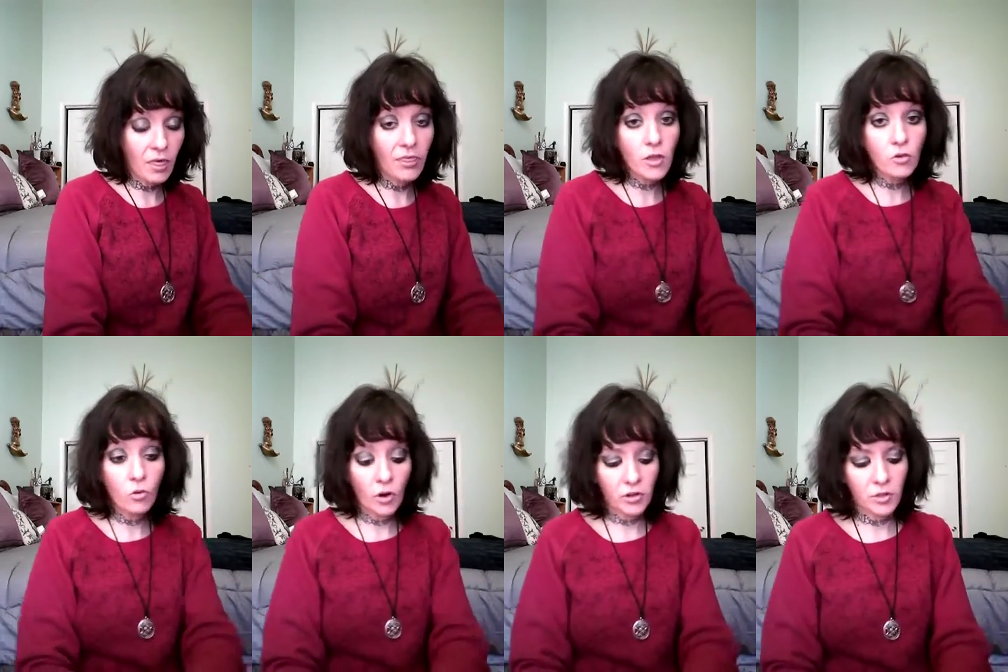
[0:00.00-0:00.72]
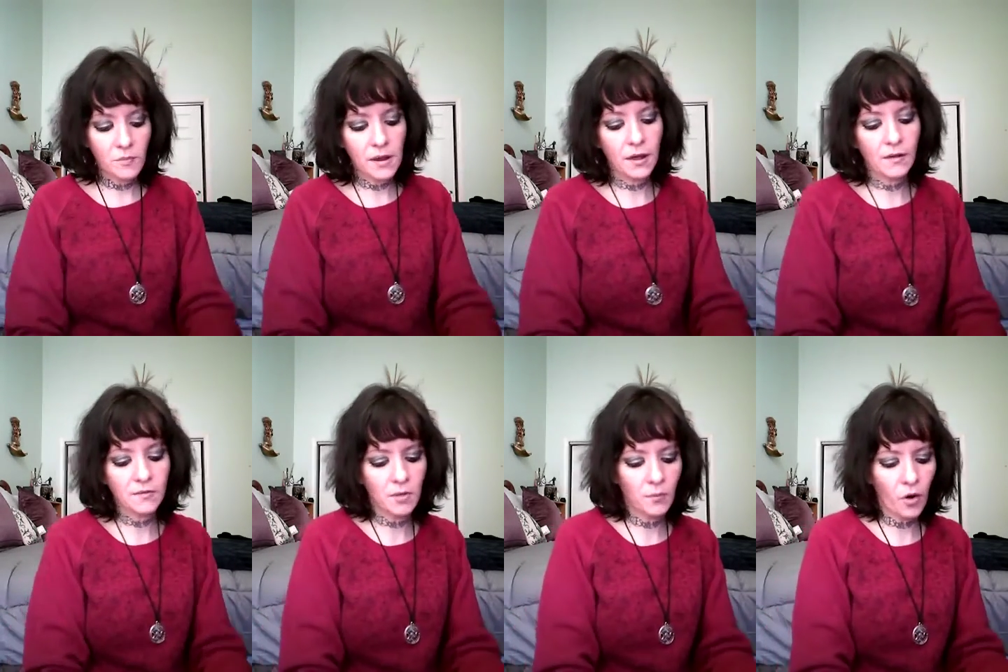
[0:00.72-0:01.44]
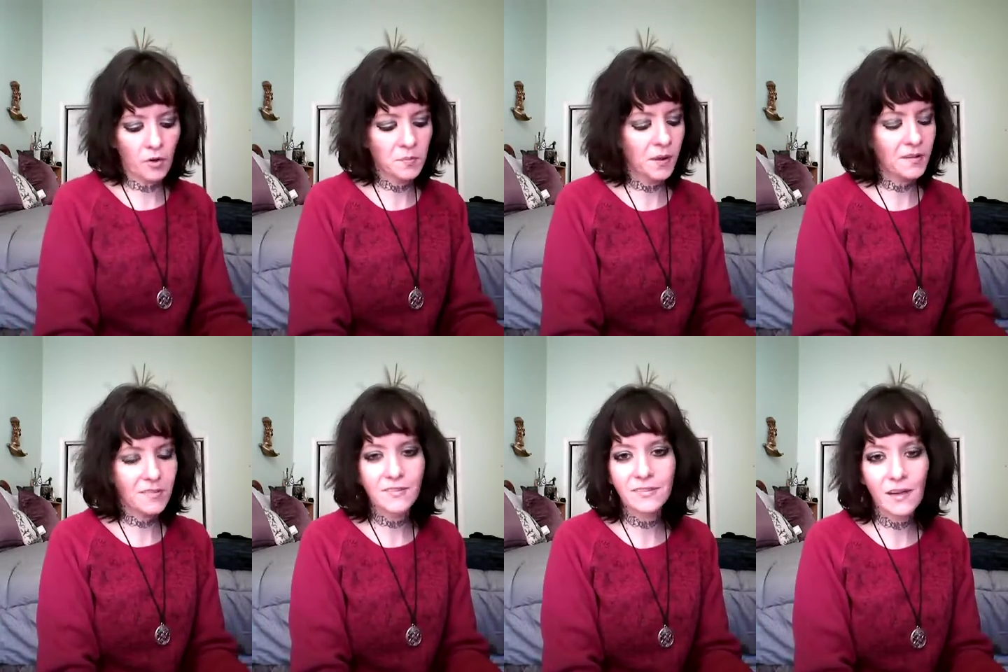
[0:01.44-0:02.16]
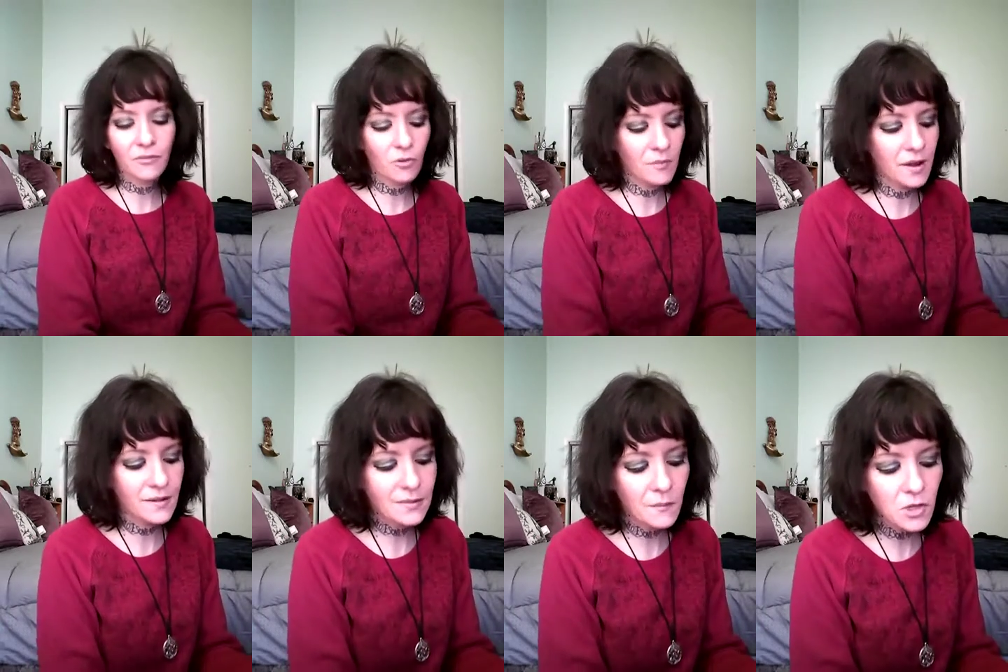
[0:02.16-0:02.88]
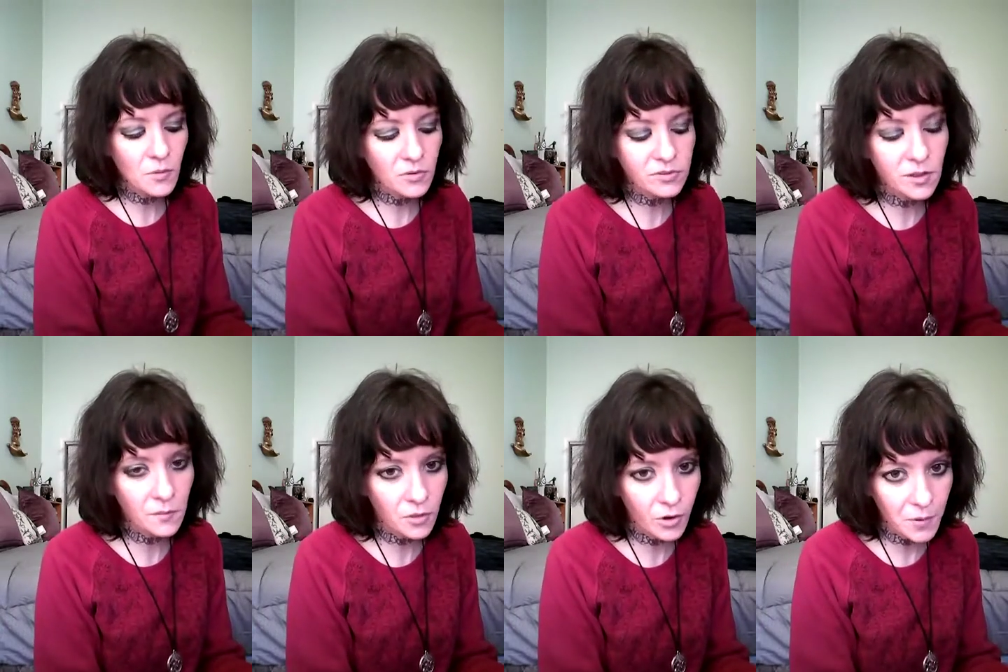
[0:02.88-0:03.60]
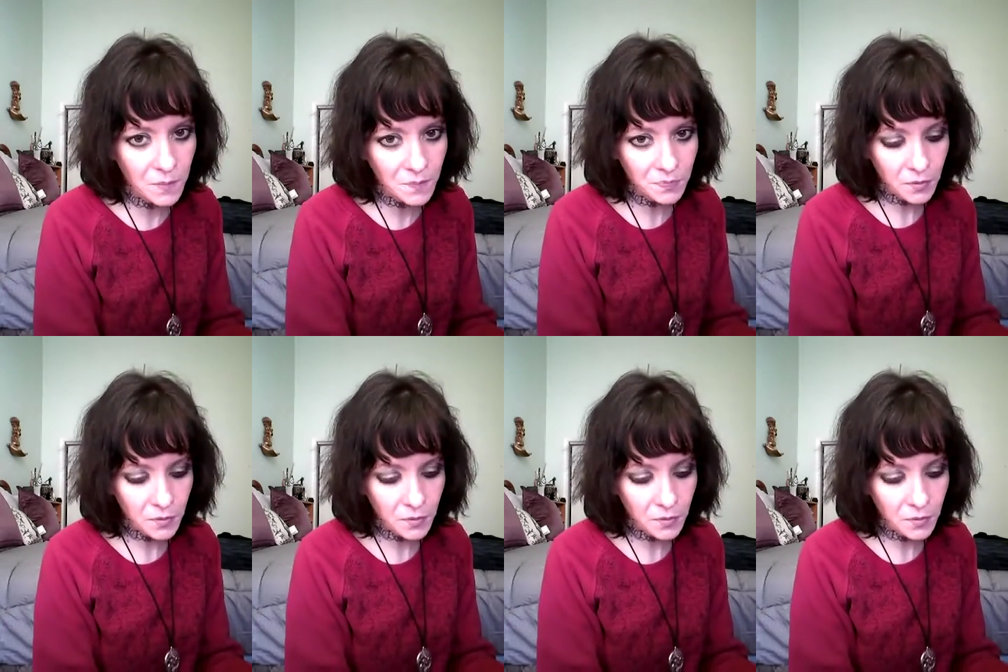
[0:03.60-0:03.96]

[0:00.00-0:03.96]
Then you look at the meanings in the books because there's several meanings. Some of them are similar.